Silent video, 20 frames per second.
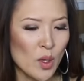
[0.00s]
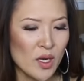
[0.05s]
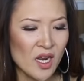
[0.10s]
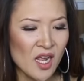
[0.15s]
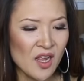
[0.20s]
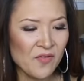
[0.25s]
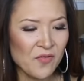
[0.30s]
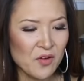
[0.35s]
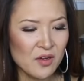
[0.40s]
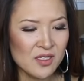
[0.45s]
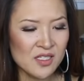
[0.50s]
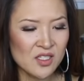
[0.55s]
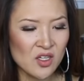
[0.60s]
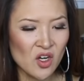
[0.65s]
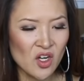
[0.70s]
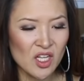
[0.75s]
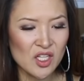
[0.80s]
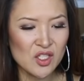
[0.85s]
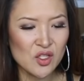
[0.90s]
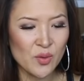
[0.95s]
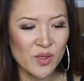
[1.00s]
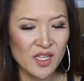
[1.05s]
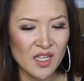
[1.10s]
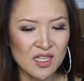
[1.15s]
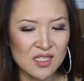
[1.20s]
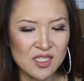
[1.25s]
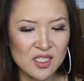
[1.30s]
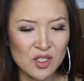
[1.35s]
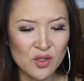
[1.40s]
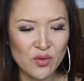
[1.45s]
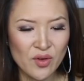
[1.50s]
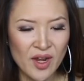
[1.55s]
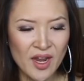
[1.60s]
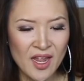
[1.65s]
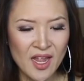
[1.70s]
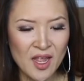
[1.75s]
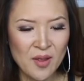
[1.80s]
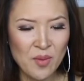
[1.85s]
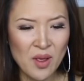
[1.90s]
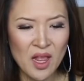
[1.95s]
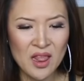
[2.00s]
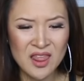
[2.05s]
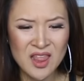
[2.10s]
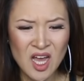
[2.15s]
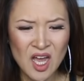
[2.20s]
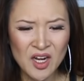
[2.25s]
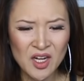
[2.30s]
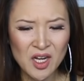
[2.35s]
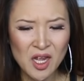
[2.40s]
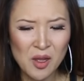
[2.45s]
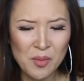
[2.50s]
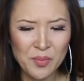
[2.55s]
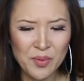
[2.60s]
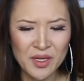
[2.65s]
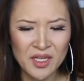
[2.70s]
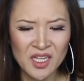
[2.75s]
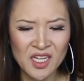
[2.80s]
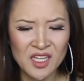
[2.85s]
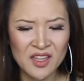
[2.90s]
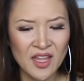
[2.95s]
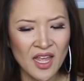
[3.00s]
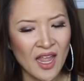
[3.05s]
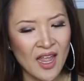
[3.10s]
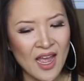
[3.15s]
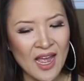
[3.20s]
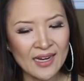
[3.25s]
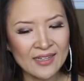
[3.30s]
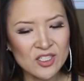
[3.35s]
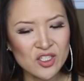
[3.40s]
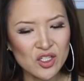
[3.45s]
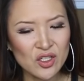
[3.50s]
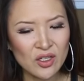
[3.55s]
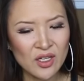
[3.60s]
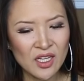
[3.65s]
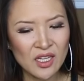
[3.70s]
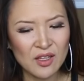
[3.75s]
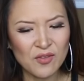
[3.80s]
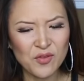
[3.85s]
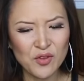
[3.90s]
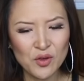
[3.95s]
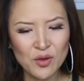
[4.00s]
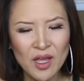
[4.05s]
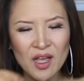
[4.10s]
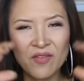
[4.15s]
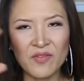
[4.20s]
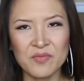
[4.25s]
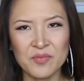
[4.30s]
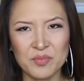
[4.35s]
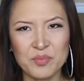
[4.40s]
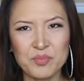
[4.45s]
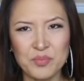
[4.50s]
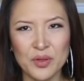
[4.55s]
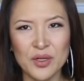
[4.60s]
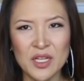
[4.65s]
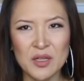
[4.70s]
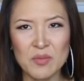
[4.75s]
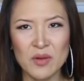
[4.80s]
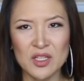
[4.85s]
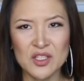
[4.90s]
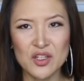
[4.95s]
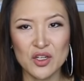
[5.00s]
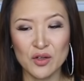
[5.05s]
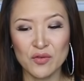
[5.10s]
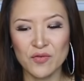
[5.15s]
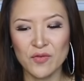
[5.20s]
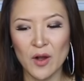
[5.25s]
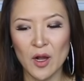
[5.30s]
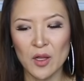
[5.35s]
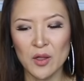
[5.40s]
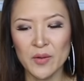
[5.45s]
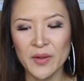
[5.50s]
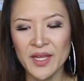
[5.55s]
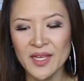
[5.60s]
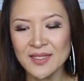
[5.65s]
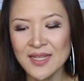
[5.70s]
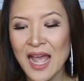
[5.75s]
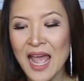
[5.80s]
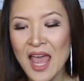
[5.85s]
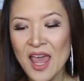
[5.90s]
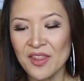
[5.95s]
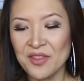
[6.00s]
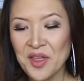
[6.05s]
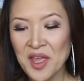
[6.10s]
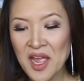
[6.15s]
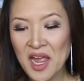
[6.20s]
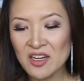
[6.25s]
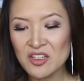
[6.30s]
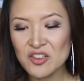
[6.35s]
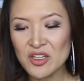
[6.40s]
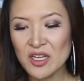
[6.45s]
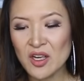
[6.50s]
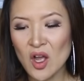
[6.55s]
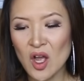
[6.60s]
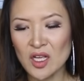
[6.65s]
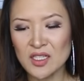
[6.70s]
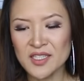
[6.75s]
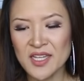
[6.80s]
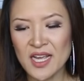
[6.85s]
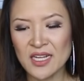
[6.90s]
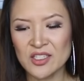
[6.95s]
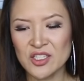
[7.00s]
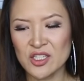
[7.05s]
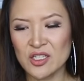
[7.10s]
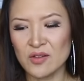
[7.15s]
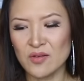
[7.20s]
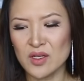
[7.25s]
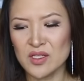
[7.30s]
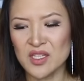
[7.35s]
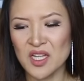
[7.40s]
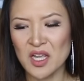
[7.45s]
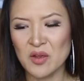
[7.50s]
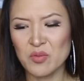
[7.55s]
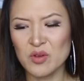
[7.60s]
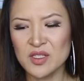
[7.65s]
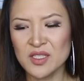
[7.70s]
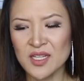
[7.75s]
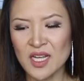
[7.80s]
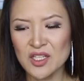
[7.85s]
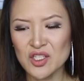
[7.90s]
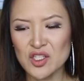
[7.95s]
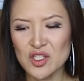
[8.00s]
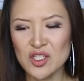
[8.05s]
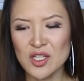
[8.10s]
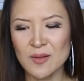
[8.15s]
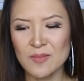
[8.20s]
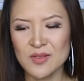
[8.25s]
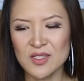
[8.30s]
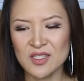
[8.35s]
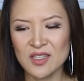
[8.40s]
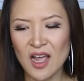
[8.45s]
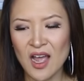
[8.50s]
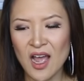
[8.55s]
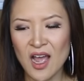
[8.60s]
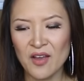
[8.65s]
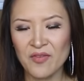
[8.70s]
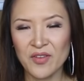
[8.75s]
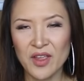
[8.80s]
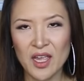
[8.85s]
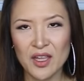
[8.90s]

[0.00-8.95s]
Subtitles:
When I first started doing Instagram, a lot of company, they actually, if you have pretty much good followings, they actually contact you and say, we'll send you some stuff.